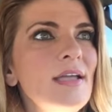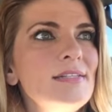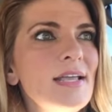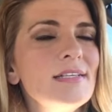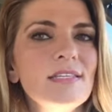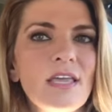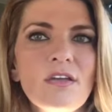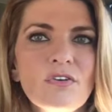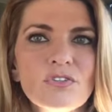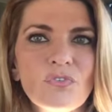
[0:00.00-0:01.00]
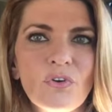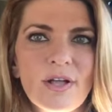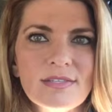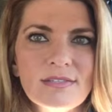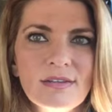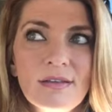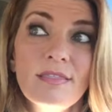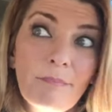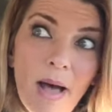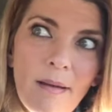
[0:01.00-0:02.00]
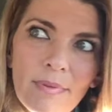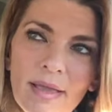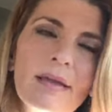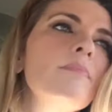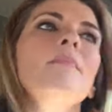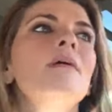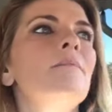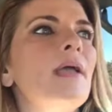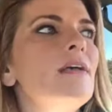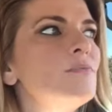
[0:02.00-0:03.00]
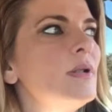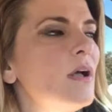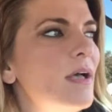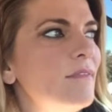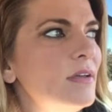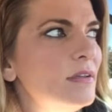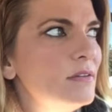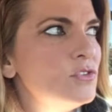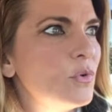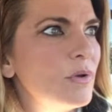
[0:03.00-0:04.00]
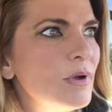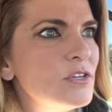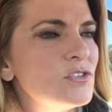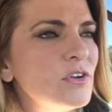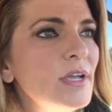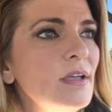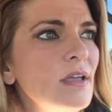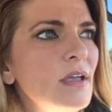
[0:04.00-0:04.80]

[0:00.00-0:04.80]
It takes years for us, the public, because we don't have a joint registry,